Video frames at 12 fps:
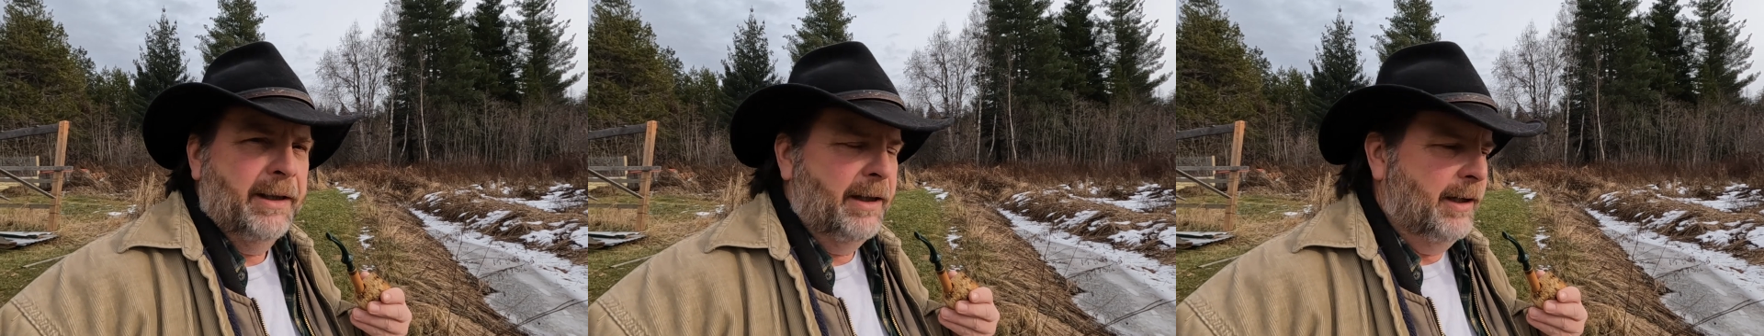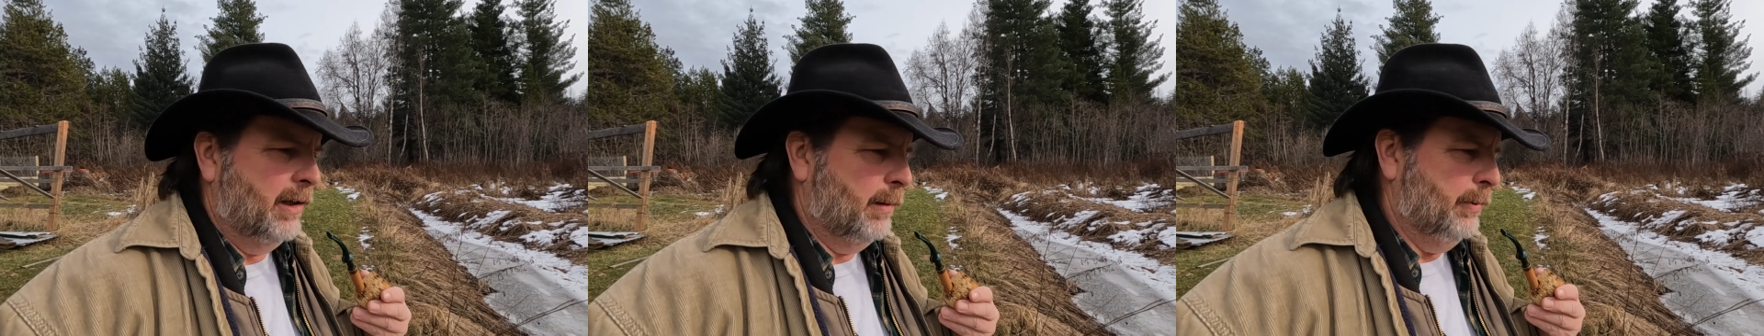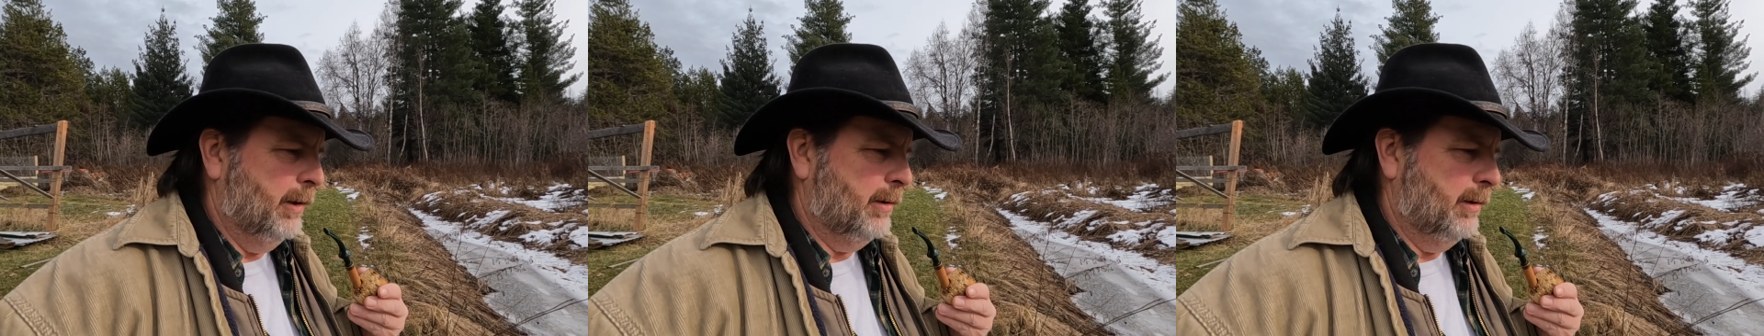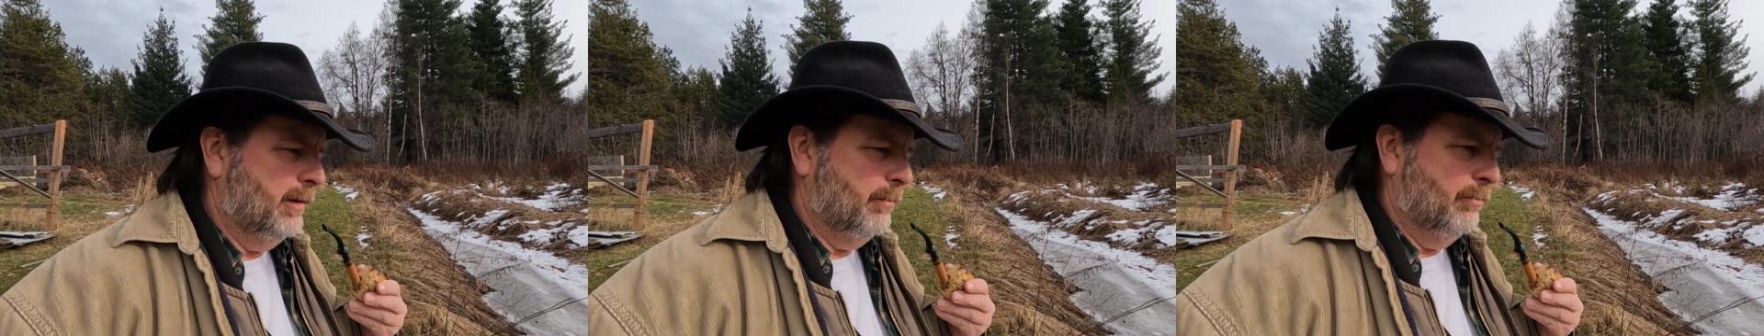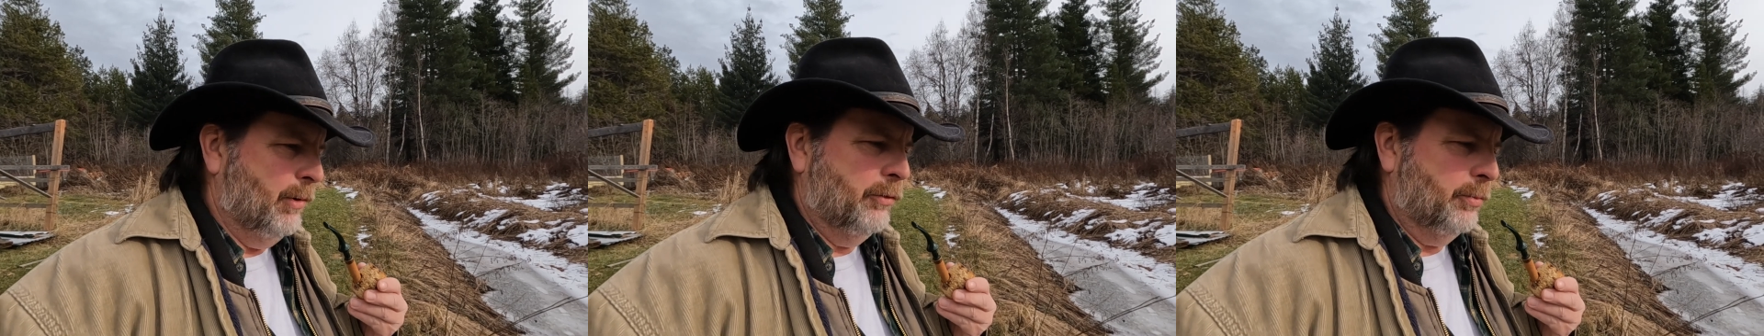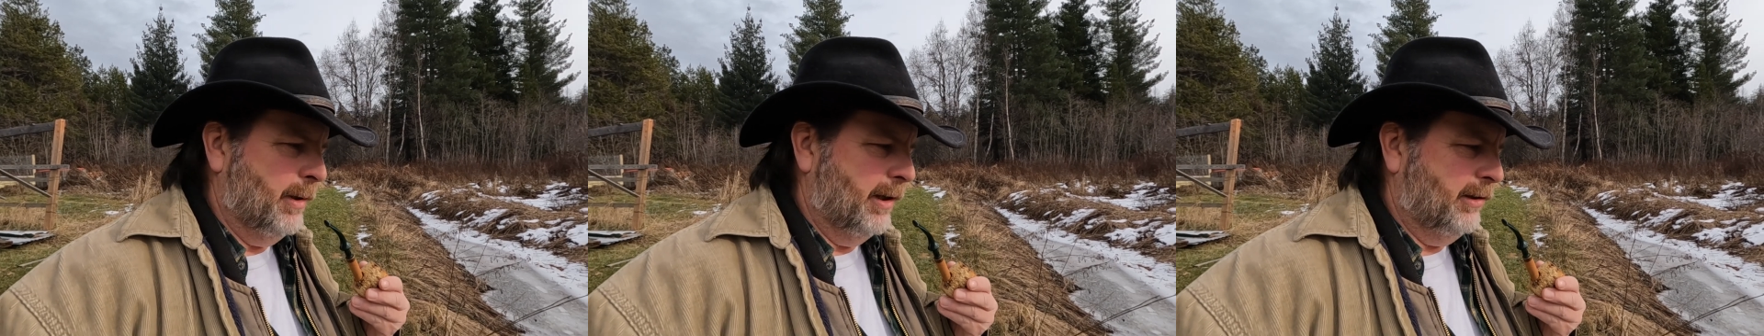and I'll put
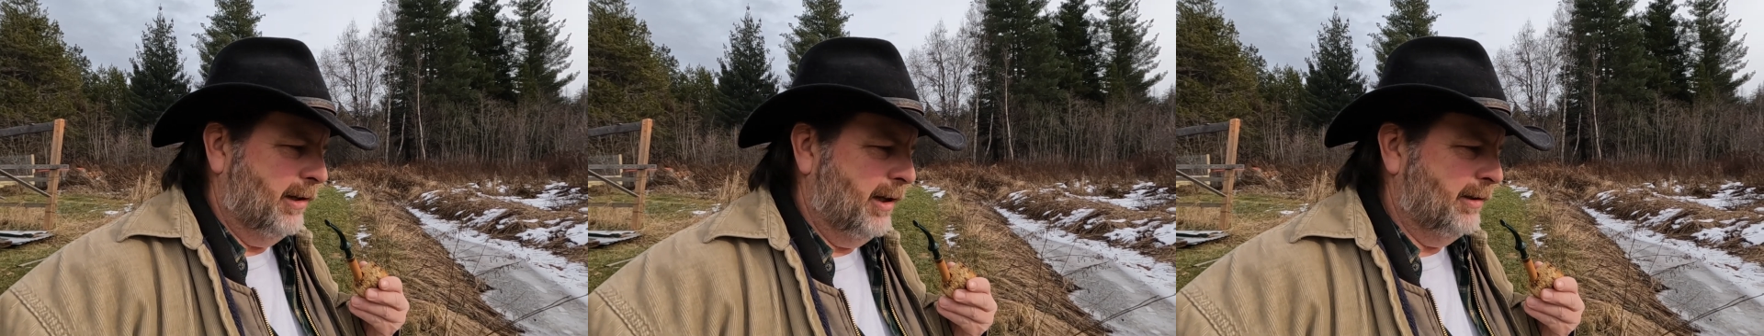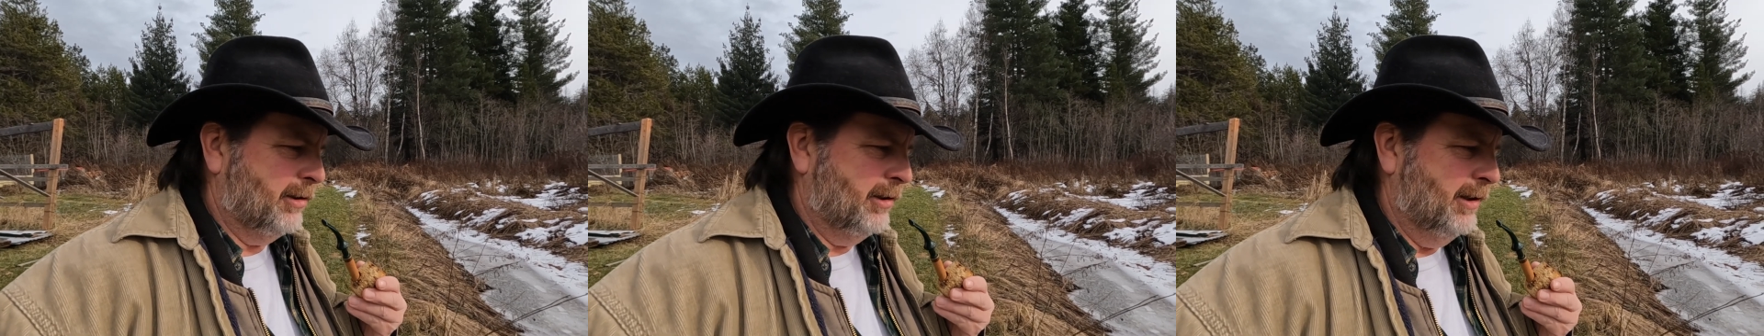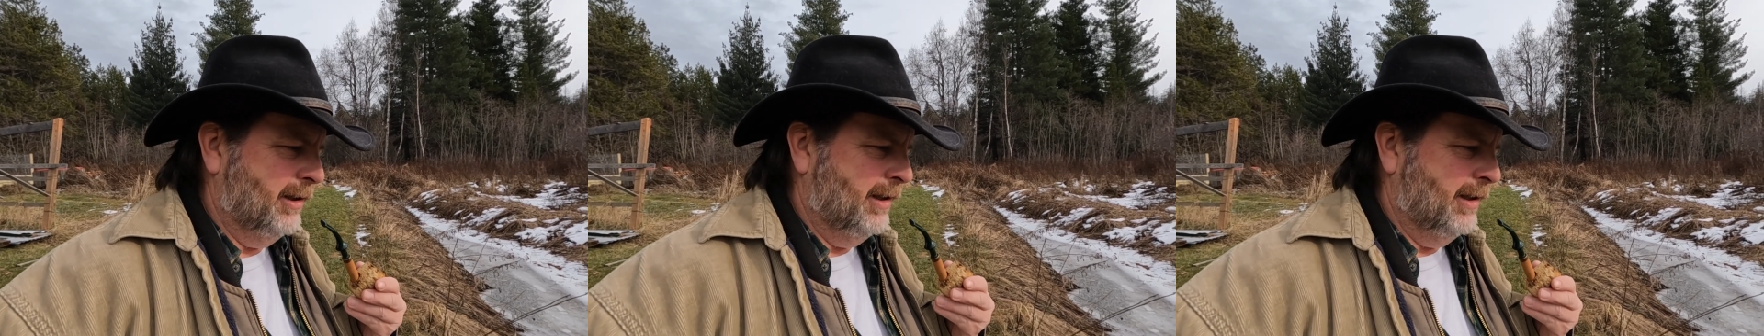both of my thoughts